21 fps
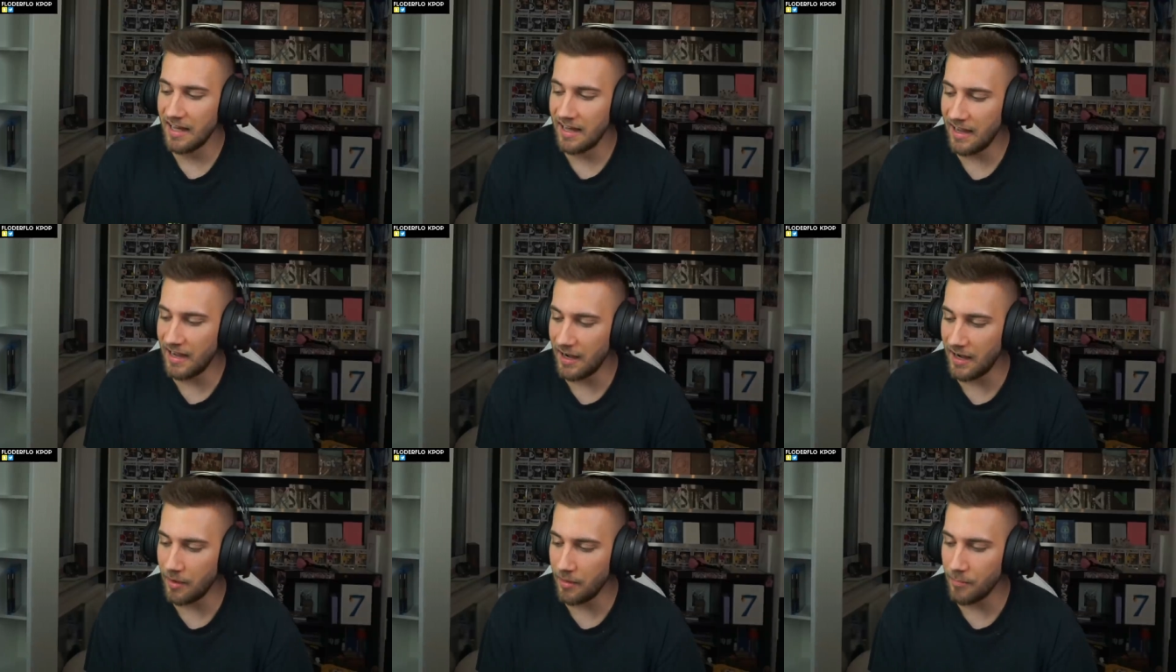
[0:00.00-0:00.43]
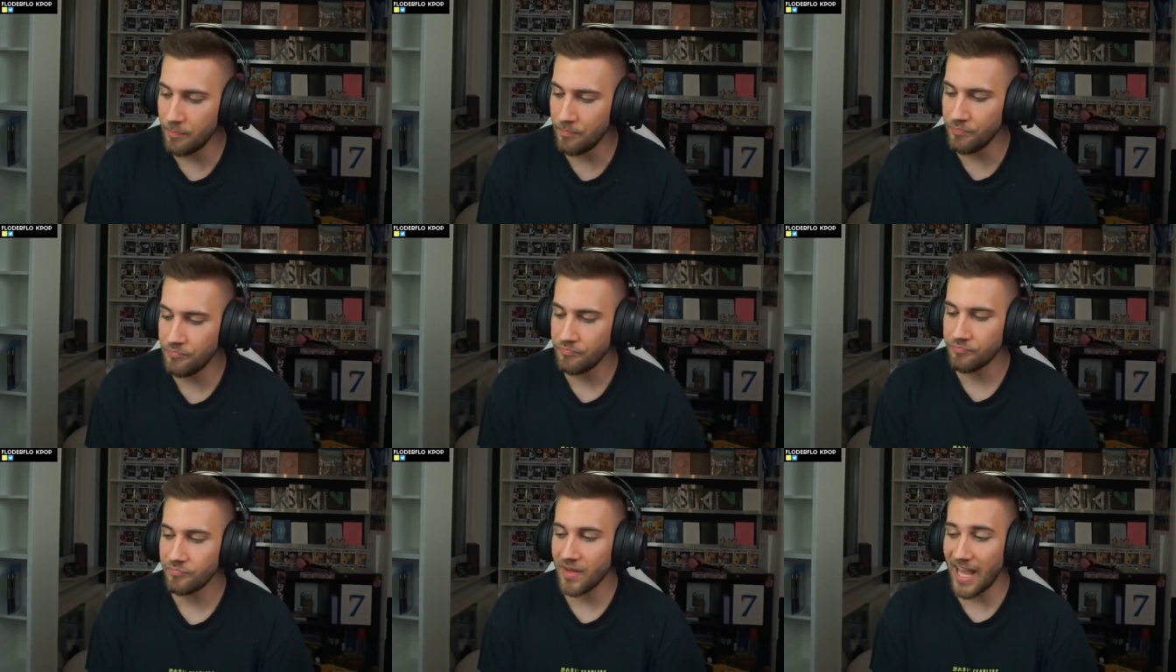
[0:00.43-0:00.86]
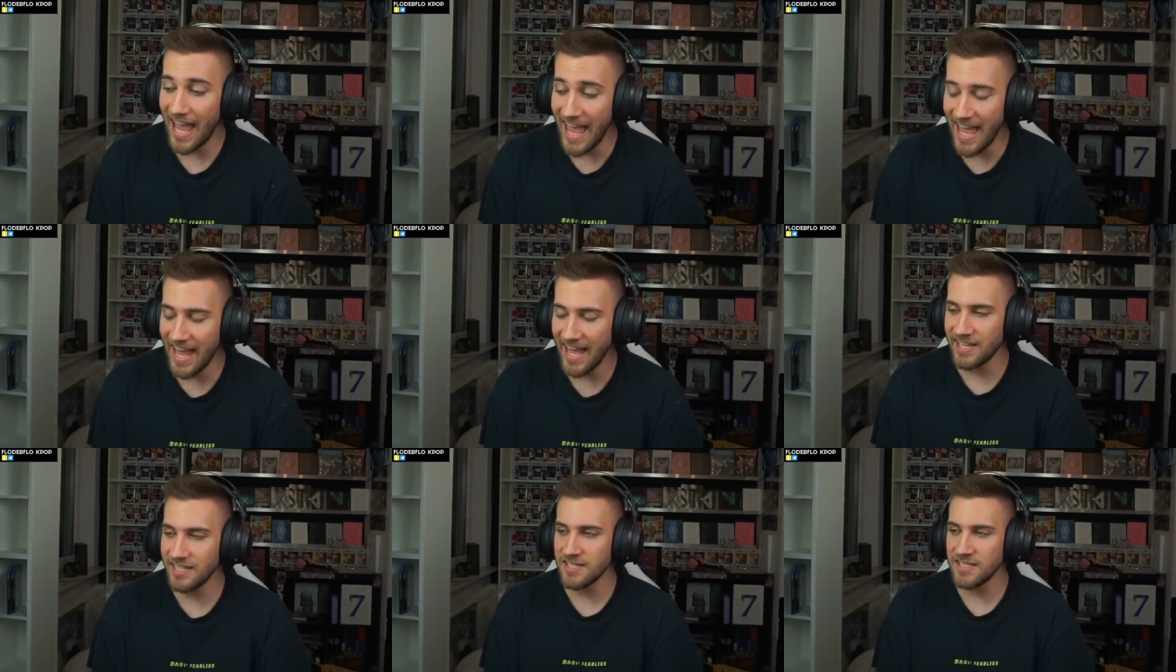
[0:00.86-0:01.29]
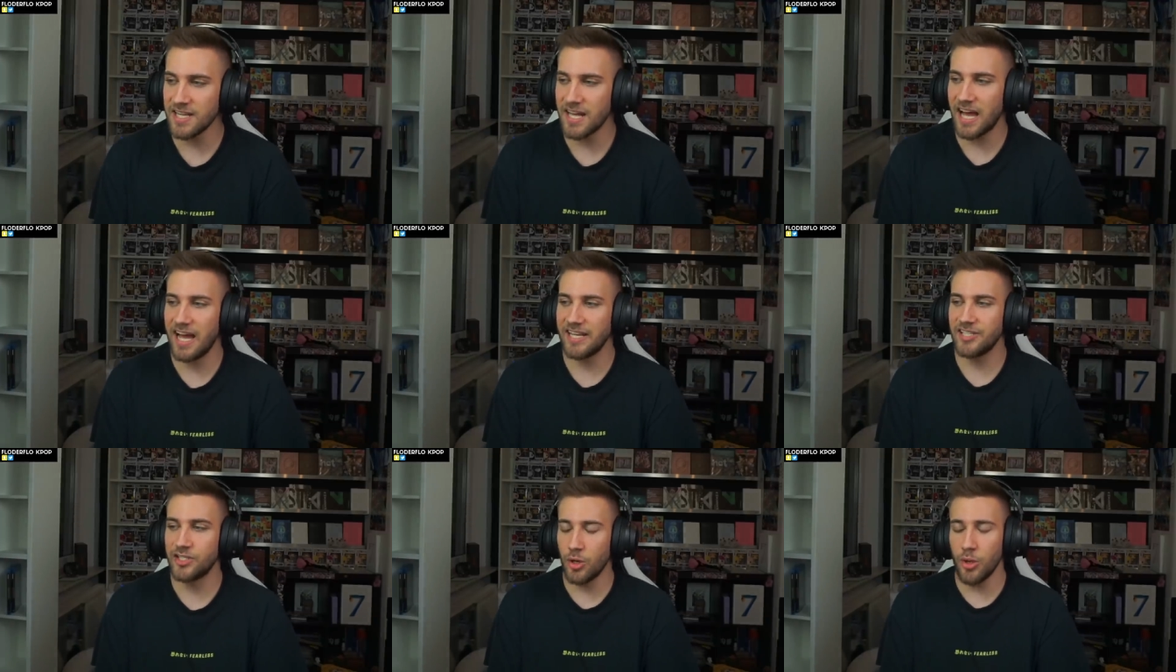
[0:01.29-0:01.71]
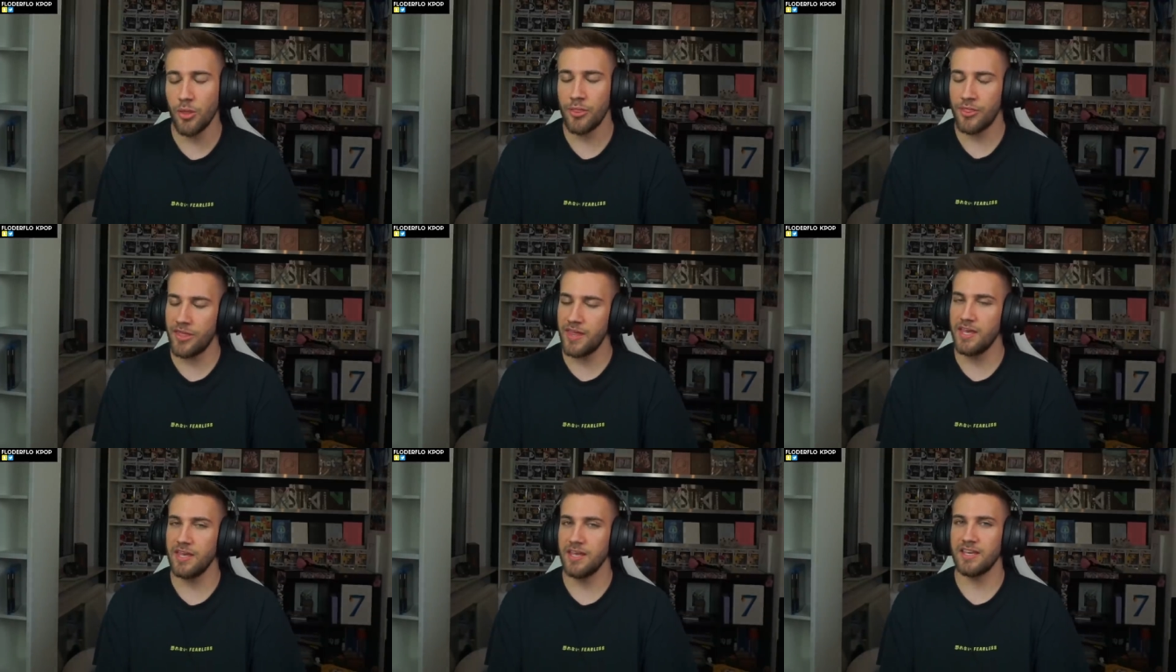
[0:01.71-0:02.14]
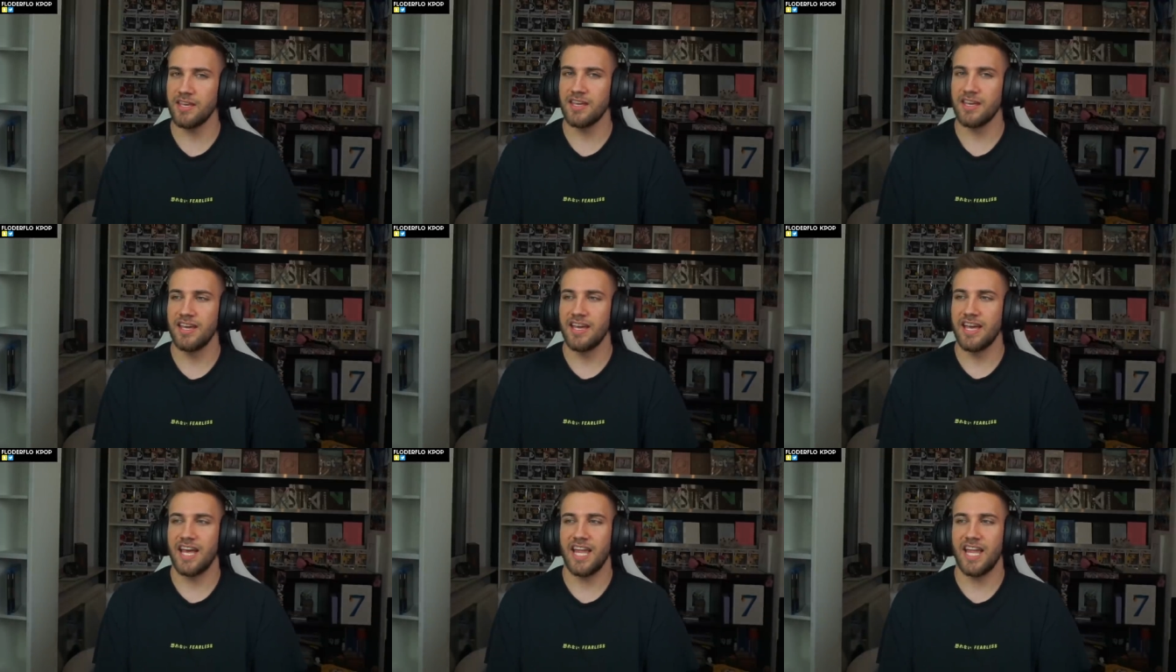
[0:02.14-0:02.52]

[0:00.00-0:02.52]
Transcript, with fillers: And I don't think